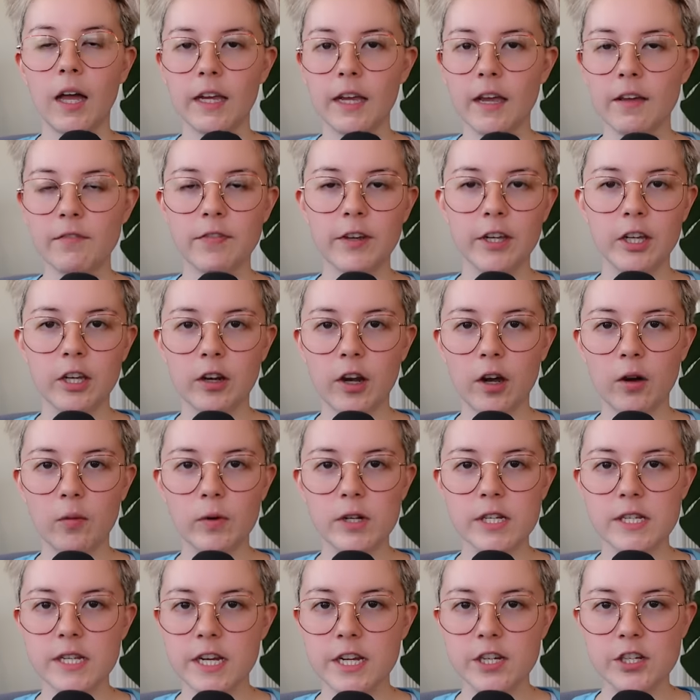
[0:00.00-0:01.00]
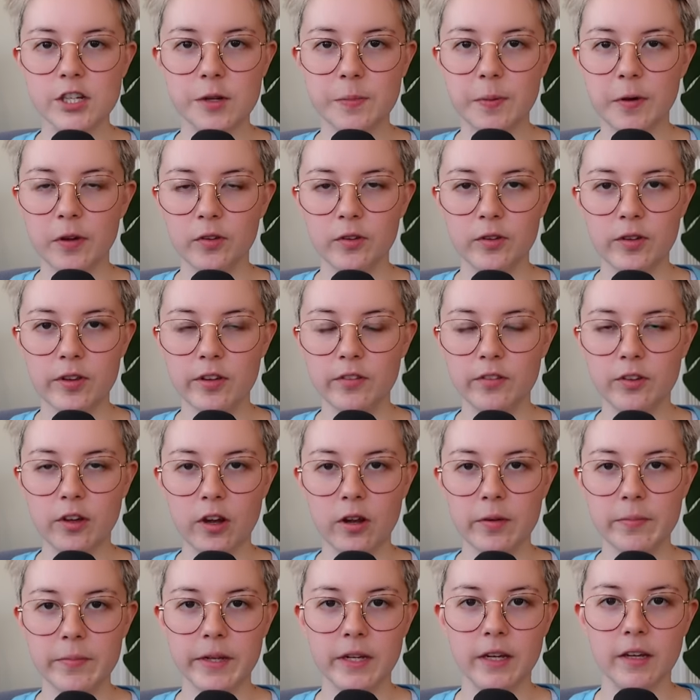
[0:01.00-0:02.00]
I can't figure out what day she posted this
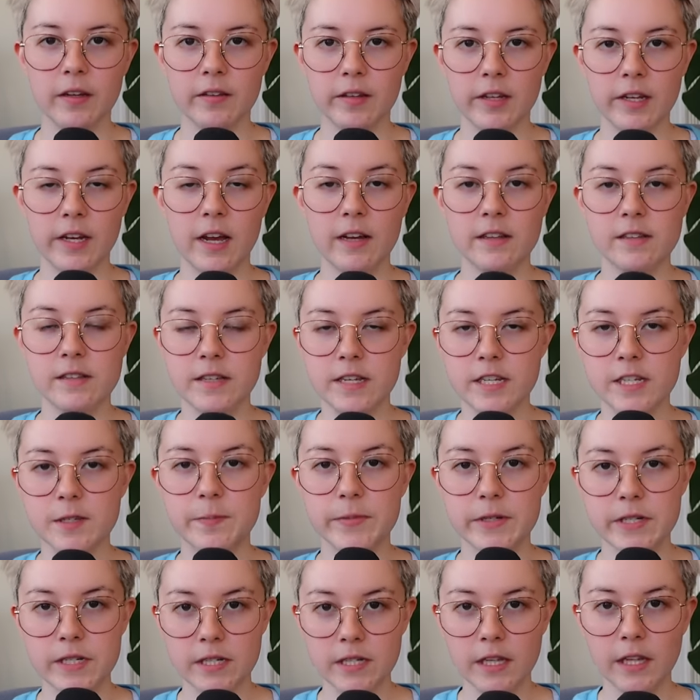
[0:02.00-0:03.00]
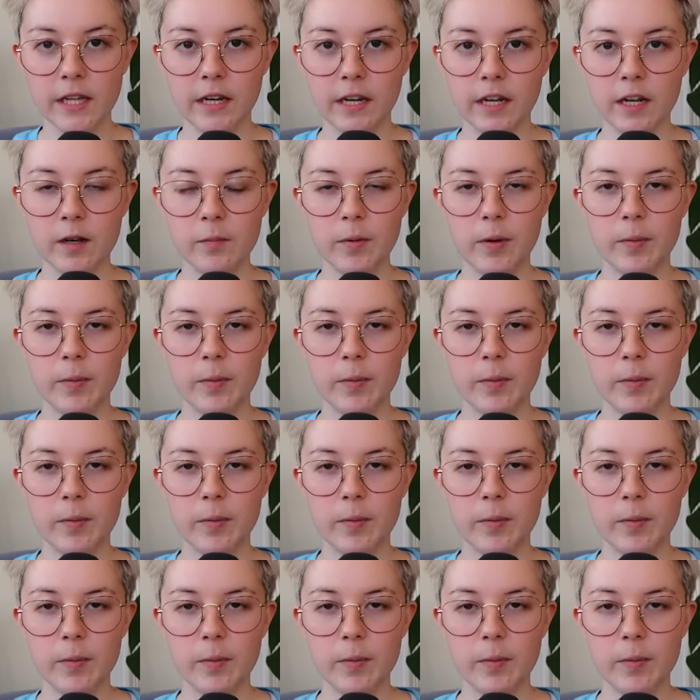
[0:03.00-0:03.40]
on because it has since been deleted,